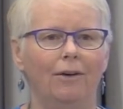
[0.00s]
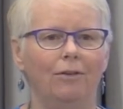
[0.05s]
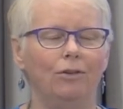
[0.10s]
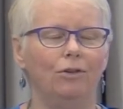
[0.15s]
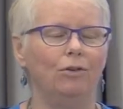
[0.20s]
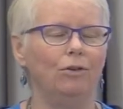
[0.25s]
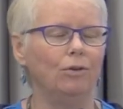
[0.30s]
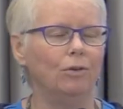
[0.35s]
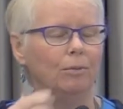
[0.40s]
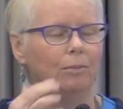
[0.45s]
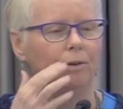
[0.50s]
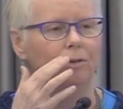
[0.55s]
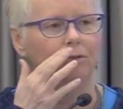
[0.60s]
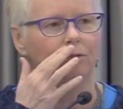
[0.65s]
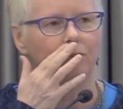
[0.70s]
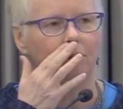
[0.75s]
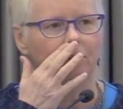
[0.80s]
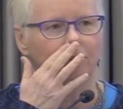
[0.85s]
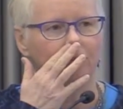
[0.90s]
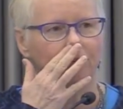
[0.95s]
the unit will be
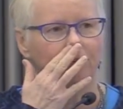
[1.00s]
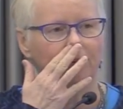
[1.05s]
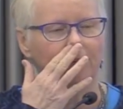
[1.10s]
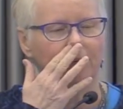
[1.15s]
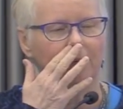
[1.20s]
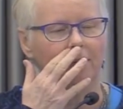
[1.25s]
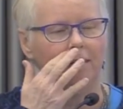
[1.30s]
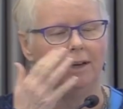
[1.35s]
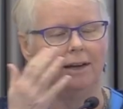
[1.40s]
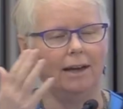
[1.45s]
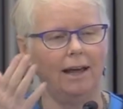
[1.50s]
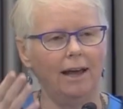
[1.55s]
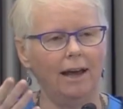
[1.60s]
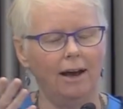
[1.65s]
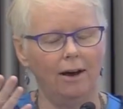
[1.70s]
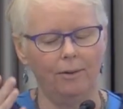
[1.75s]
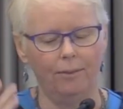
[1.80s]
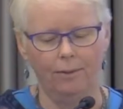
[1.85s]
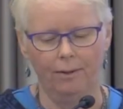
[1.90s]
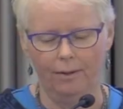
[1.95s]
structured and
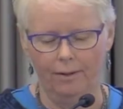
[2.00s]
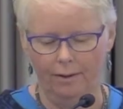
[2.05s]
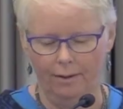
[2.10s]
how